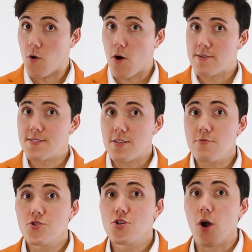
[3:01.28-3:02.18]
Of course,
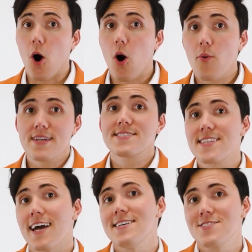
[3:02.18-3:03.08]
you should
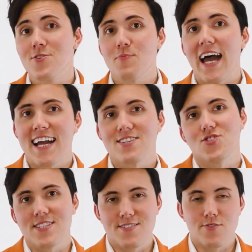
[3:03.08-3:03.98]
always test your
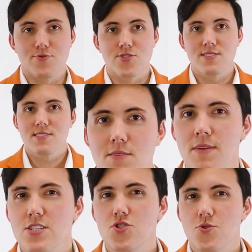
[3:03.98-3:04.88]
packaging solutions
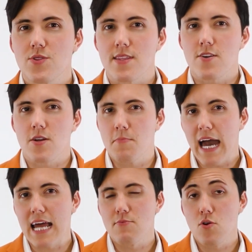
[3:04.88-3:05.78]
to make sure that they're
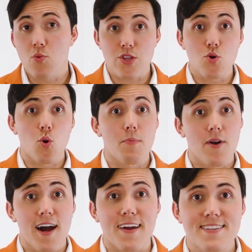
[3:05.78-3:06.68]
compatible with your
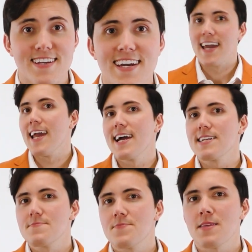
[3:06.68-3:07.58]
product
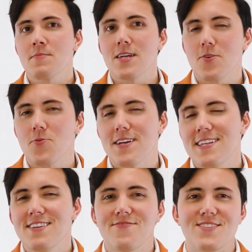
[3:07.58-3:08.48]
and they meet your
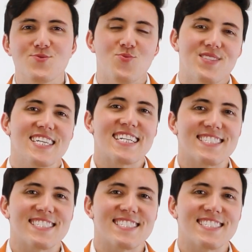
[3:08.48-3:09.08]
individual